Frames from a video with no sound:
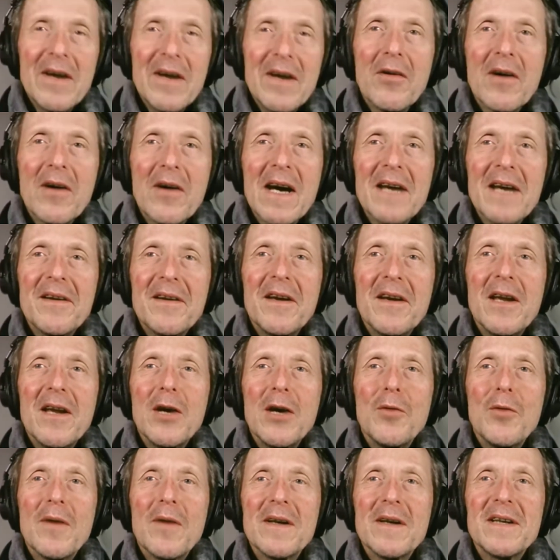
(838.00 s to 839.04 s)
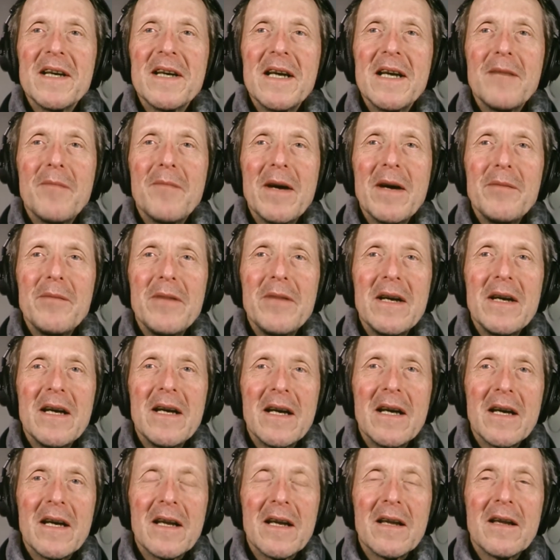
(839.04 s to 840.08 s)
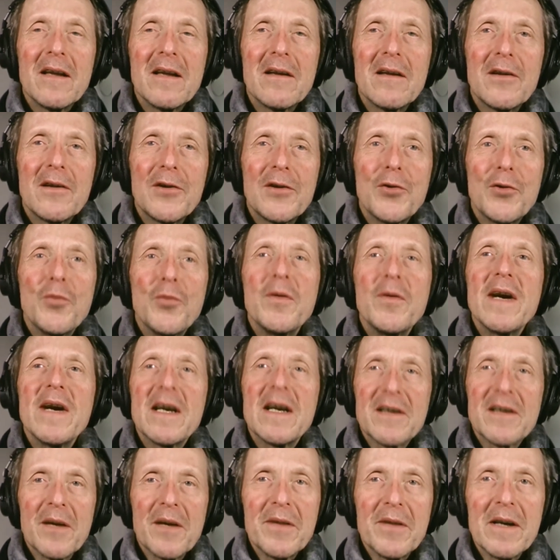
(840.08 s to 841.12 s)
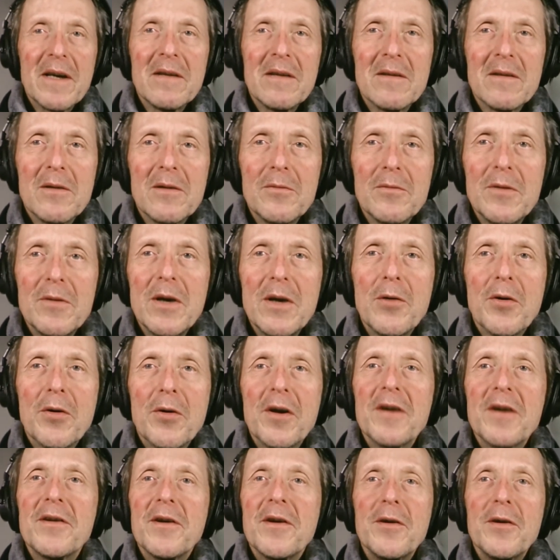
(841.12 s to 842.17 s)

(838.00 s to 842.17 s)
will get the new ones in maybe in 2 weeks something. We ordered a